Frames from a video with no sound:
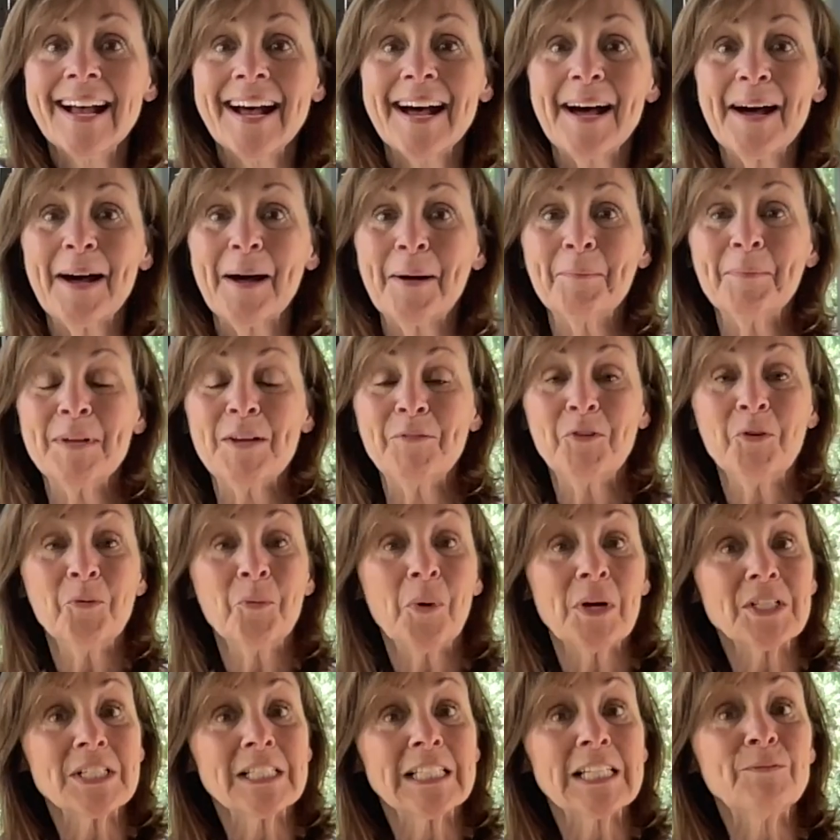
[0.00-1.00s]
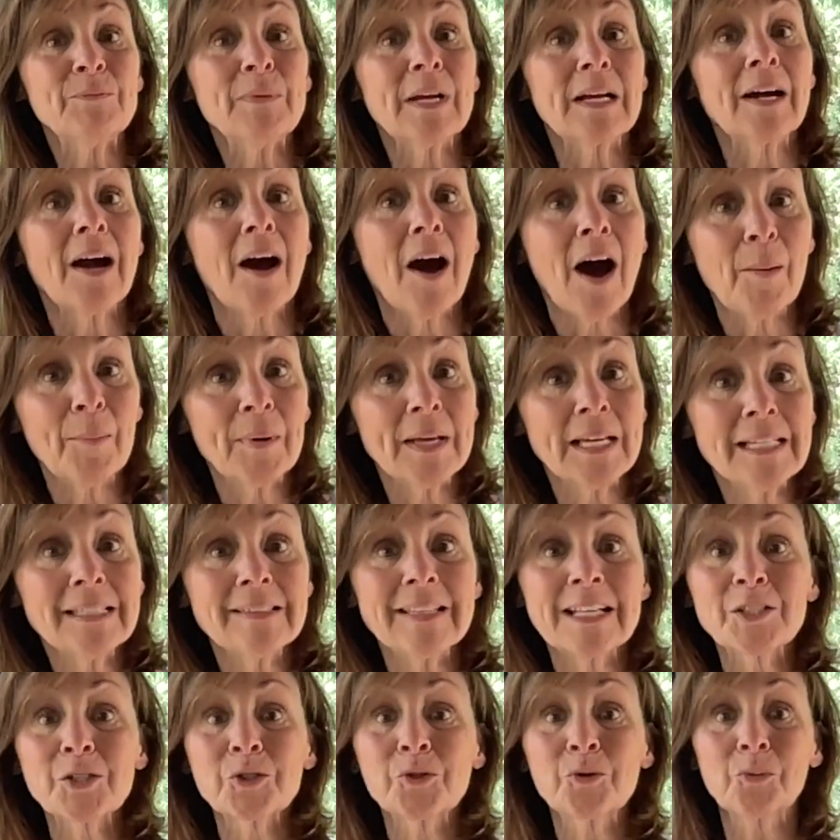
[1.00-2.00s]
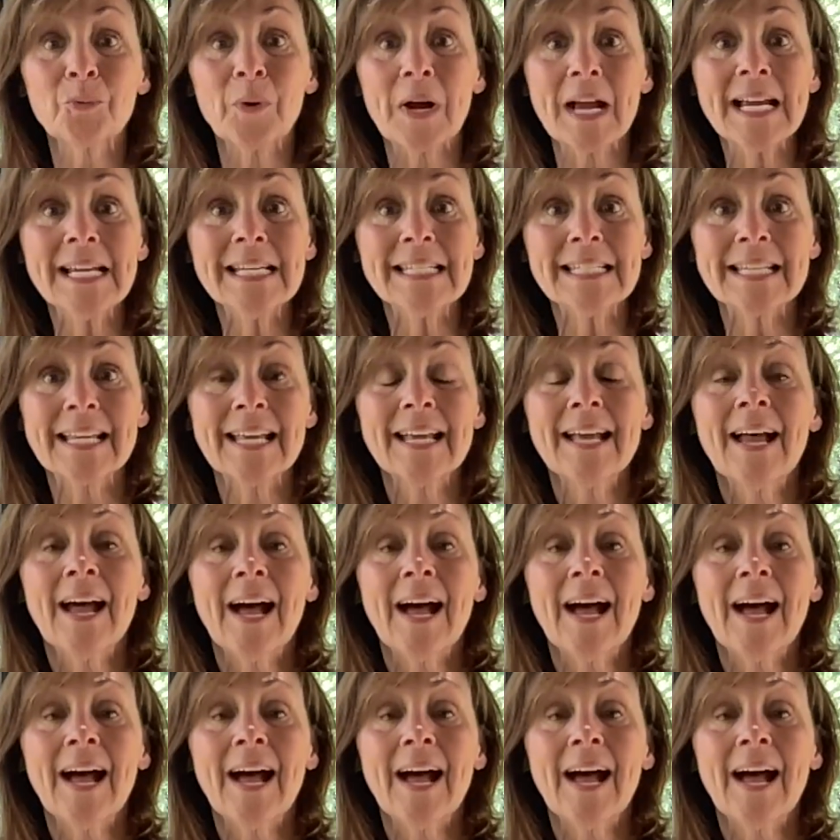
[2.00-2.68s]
If you want to leave me a comment, that's great.